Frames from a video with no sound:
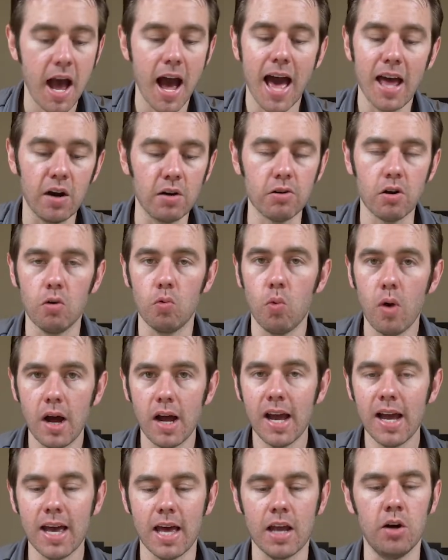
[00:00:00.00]
I don't know
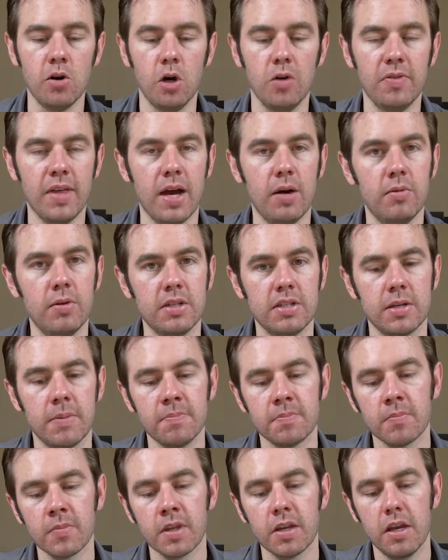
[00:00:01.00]
why. I don't know if that was,
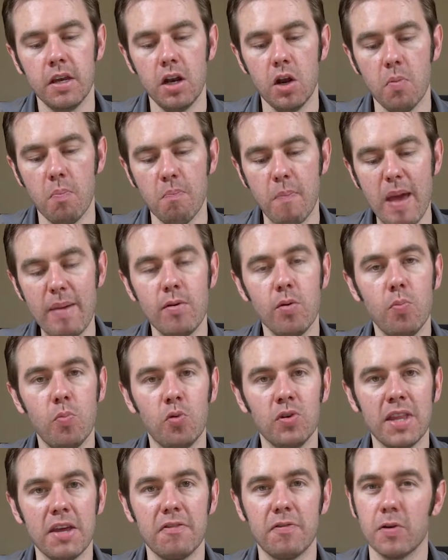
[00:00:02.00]
maybe
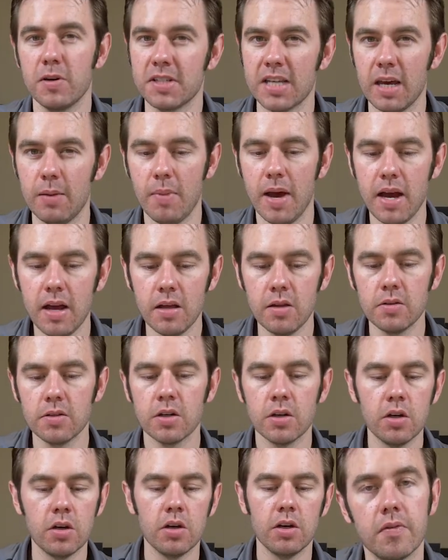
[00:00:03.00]
when they first came out.
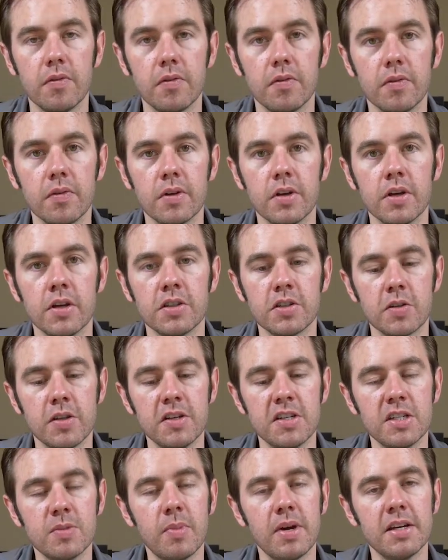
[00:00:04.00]
So
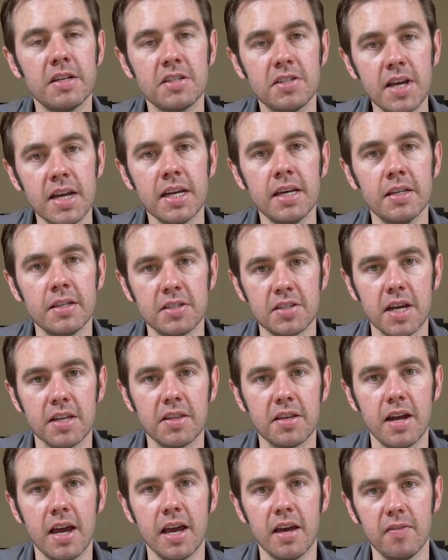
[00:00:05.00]
this is my second
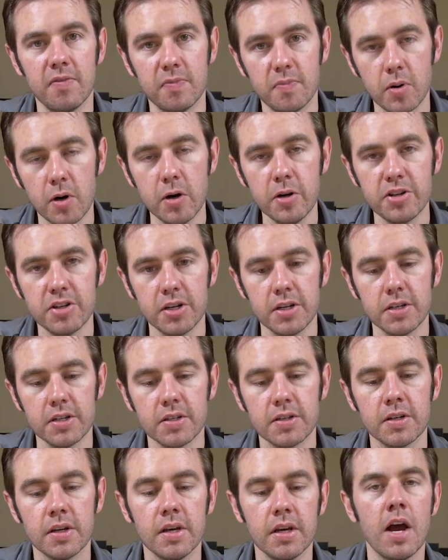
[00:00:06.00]
set that I have
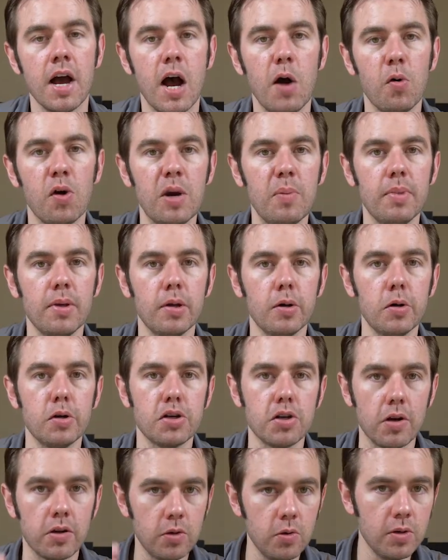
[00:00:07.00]
purchased. I want to be able to
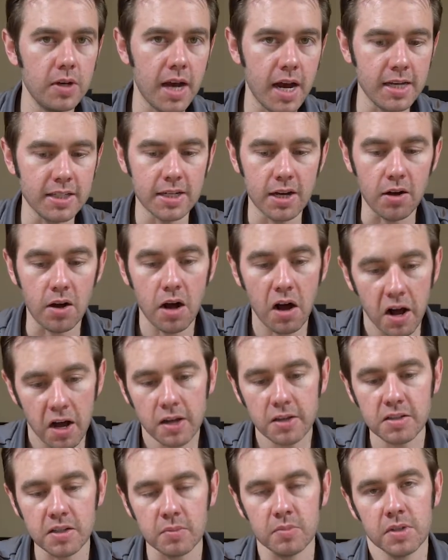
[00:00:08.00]
show you guys how
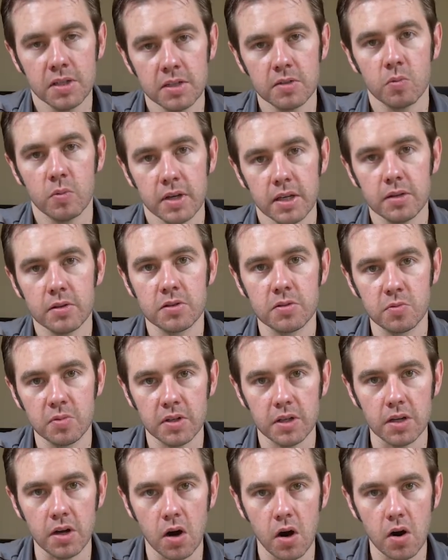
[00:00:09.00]
awesome these wheels
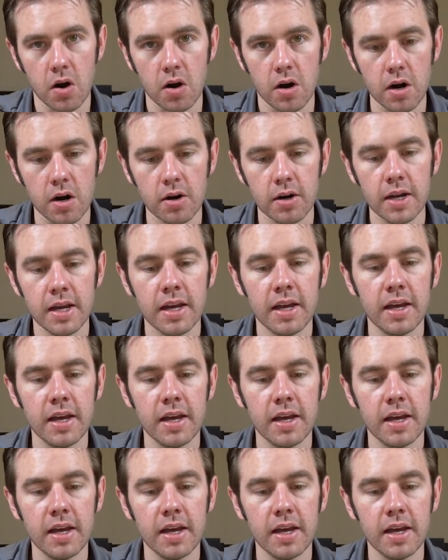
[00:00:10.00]
really are.